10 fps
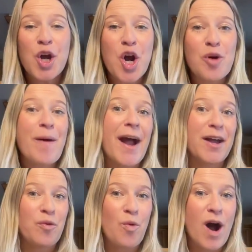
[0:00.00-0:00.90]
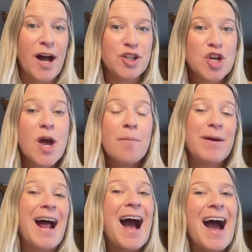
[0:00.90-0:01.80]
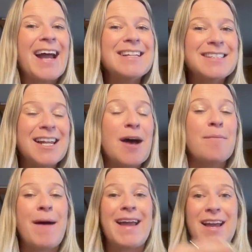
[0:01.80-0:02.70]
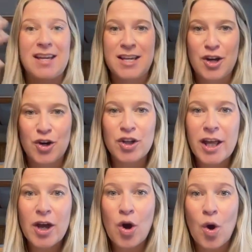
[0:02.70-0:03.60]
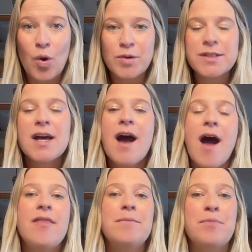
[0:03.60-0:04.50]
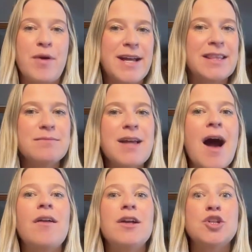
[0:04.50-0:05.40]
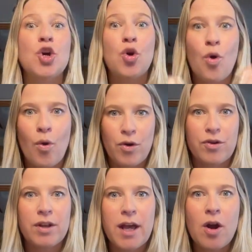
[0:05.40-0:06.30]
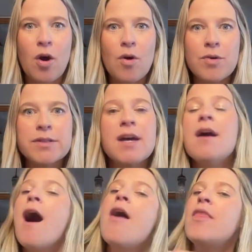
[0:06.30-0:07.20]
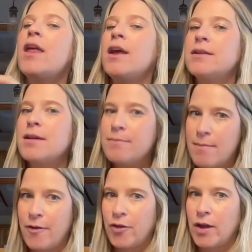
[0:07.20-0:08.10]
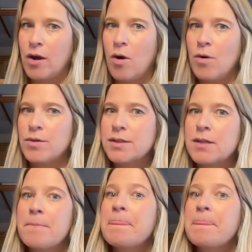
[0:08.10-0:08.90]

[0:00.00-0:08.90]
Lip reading: go back and watch. But I set up my yearly goals and then break them down into quarterly goals and then into monthly goals.